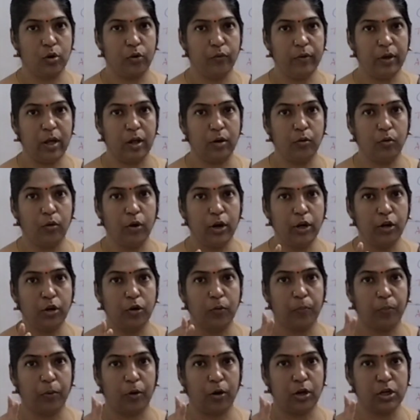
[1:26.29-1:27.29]
So we are going
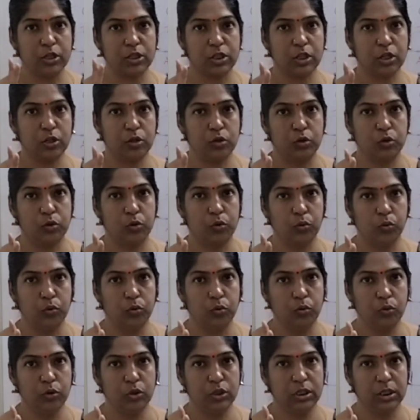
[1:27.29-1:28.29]
to pause the
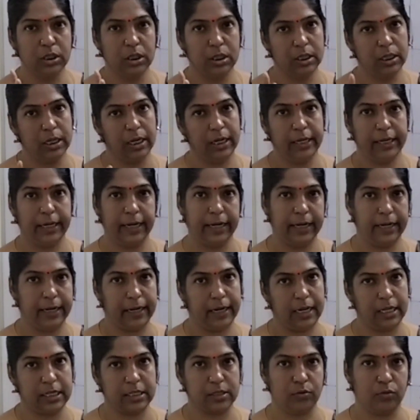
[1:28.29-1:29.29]
two journal
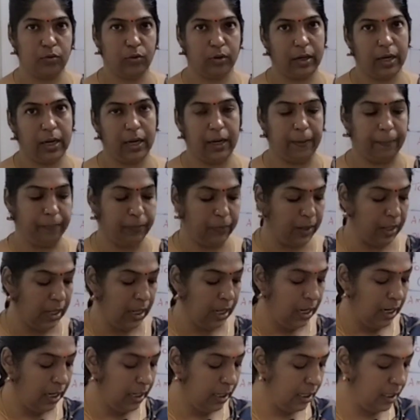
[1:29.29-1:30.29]
entries. Okay.
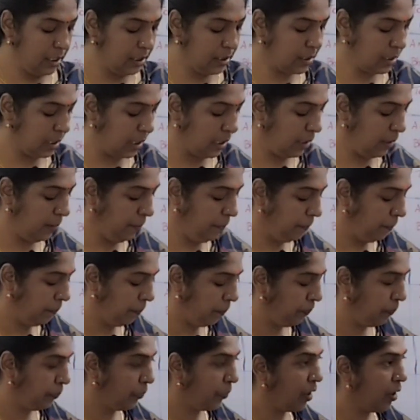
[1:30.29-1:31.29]
Listen.
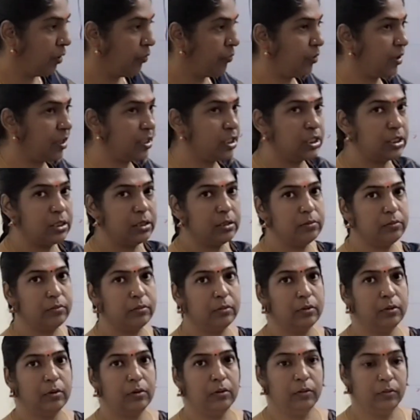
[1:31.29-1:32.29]

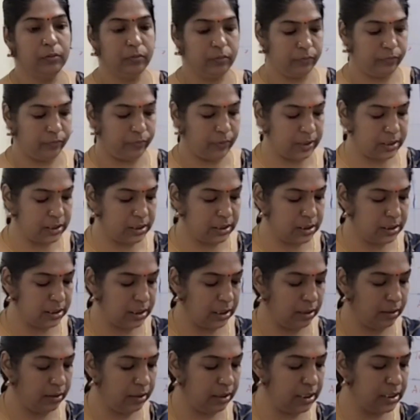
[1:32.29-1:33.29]
First
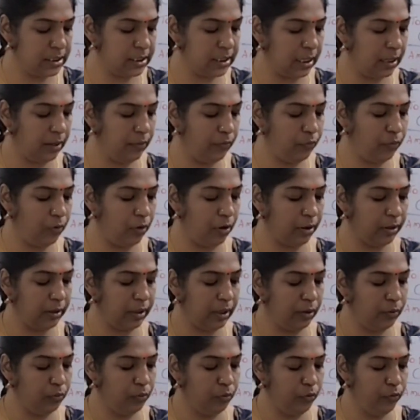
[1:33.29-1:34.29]
journal. Listen for
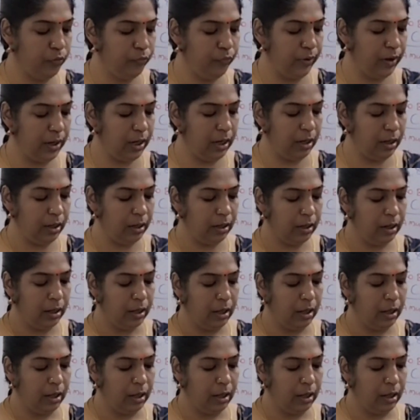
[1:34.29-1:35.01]
the goodwill.